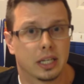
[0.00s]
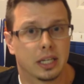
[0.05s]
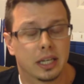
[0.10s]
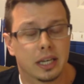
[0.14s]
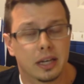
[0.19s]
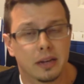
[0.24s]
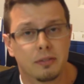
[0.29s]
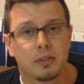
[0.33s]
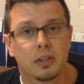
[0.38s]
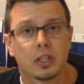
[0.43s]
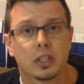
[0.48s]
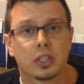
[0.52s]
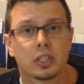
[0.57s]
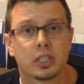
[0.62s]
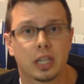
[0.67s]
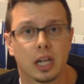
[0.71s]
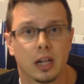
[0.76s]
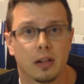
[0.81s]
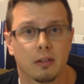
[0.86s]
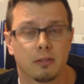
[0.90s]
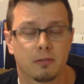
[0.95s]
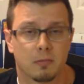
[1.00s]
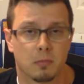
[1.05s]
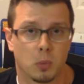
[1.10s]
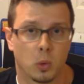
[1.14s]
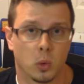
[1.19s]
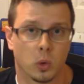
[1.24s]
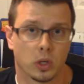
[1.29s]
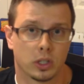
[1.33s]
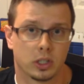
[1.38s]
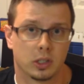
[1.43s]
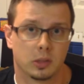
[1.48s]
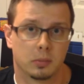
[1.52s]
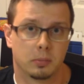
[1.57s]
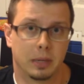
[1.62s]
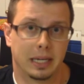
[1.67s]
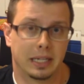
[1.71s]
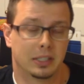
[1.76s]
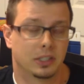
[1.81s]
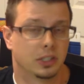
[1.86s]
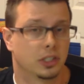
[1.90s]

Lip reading: give yourself more space.